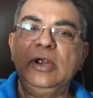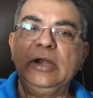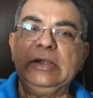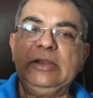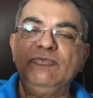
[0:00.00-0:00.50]

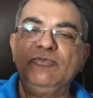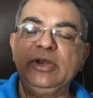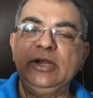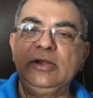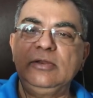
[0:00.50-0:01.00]

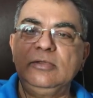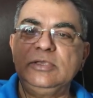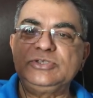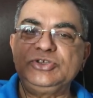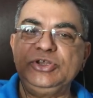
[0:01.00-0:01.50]
different
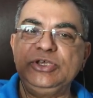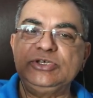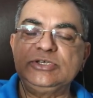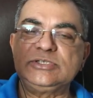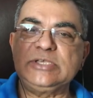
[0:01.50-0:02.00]

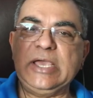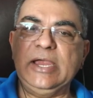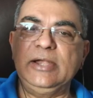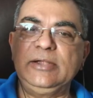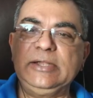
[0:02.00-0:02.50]
stages
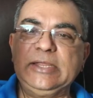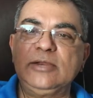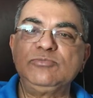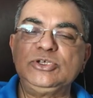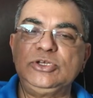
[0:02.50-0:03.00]
and
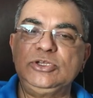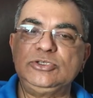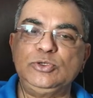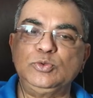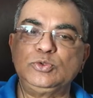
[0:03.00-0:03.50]
terms it
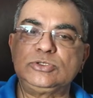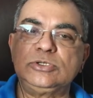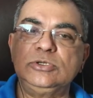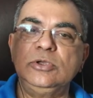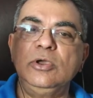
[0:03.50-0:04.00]
is
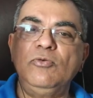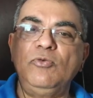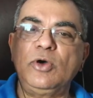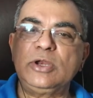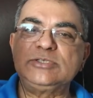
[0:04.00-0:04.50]
used.
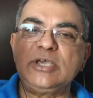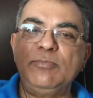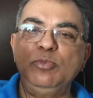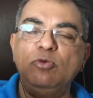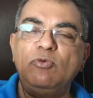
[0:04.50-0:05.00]
For
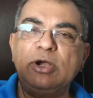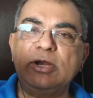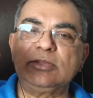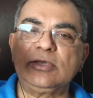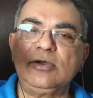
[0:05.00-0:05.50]
example, what
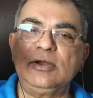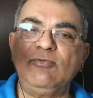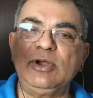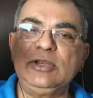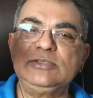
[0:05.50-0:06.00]

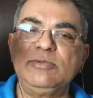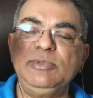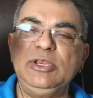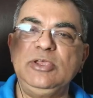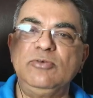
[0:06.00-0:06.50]
is the
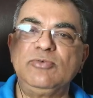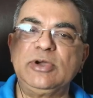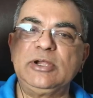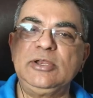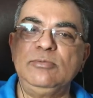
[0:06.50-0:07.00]
meaning of
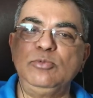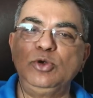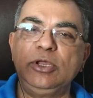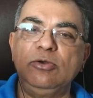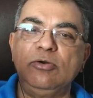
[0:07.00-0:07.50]

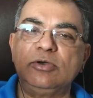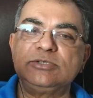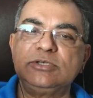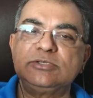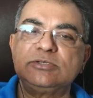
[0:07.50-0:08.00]
contributing
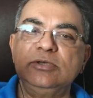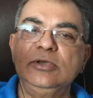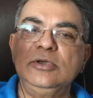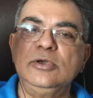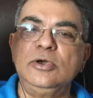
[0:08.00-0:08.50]
causes,
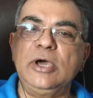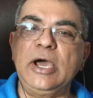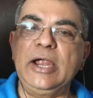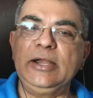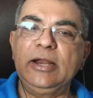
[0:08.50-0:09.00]

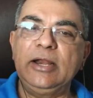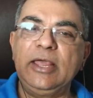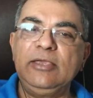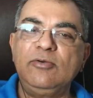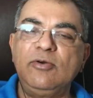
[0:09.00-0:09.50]

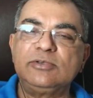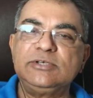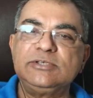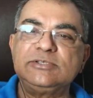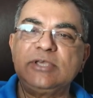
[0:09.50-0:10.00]
underlying
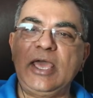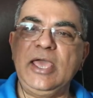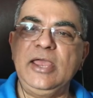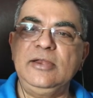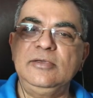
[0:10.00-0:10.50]
causes,
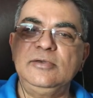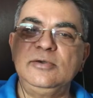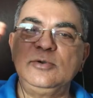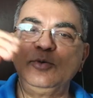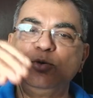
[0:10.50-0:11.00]
and
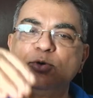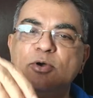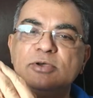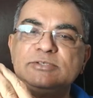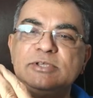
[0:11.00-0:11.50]
root
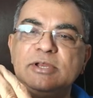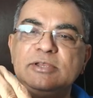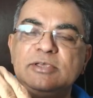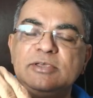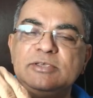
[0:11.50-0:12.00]
cause in an
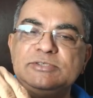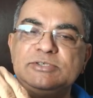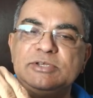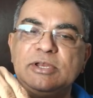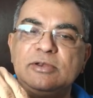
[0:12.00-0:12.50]

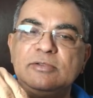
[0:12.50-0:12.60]
incident.